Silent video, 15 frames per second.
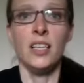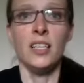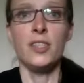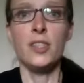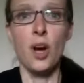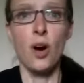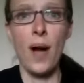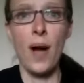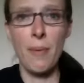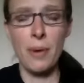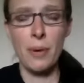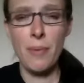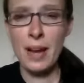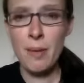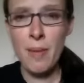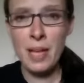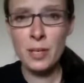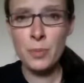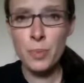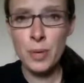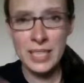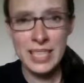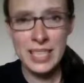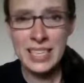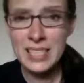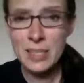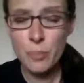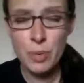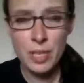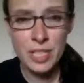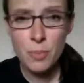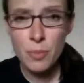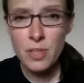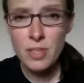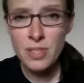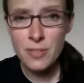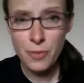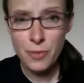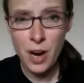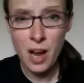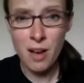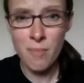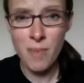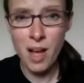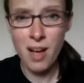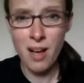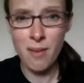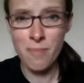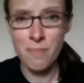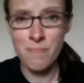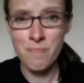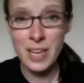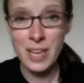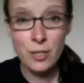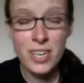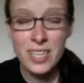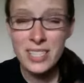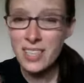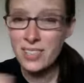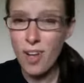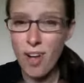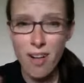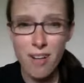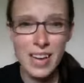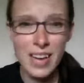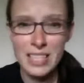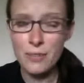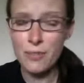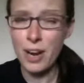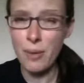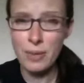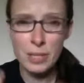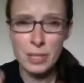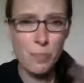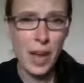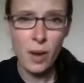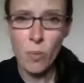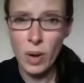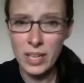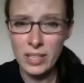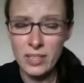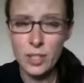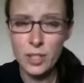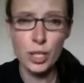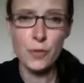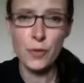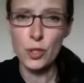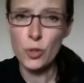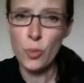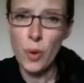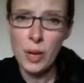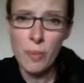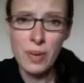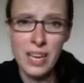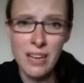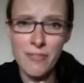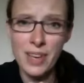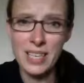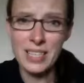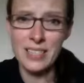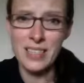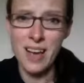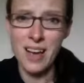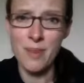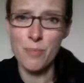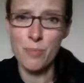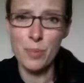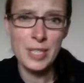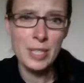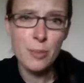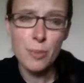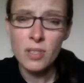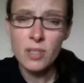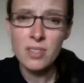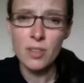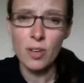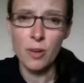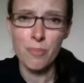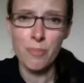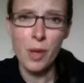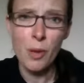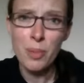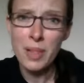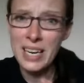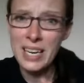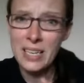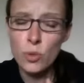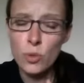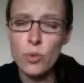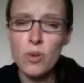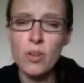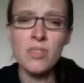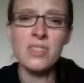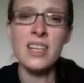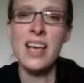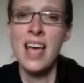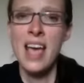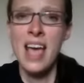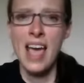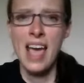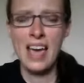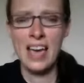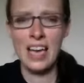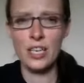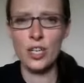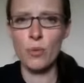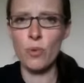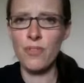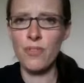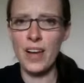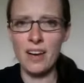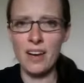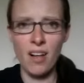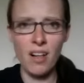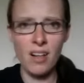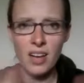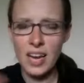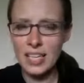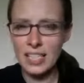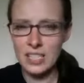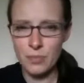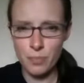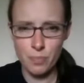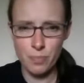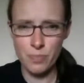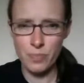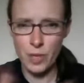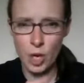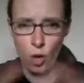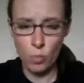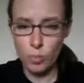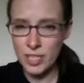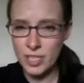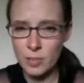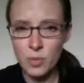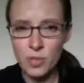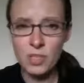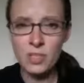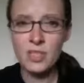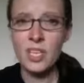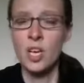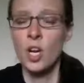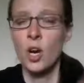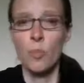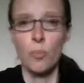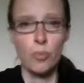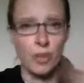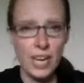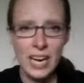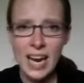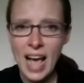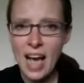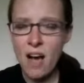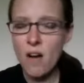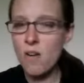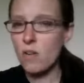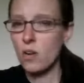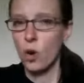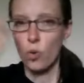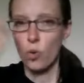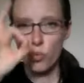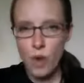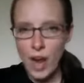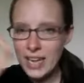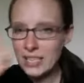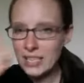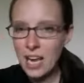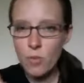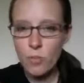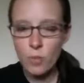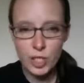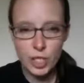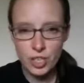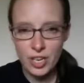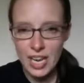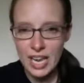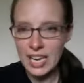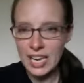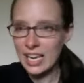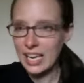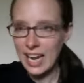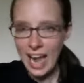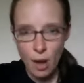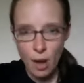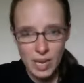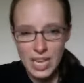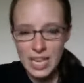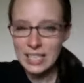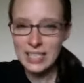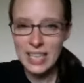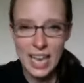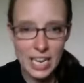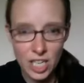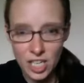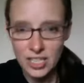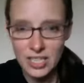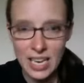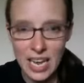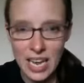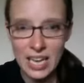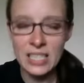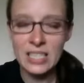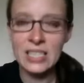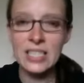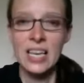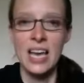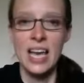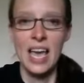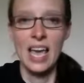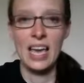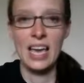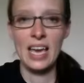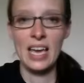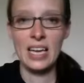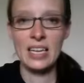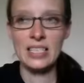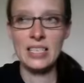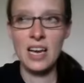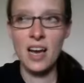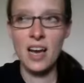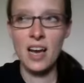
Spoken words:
So I would recommend printing some printables from Pinterest. Has all kinds of great ones. Pick one, search for 21 Day Fix printables or meal planning tools, and you will find all kinds of, you know, printables. Print it out, write down what you're eating and how many containers it is, and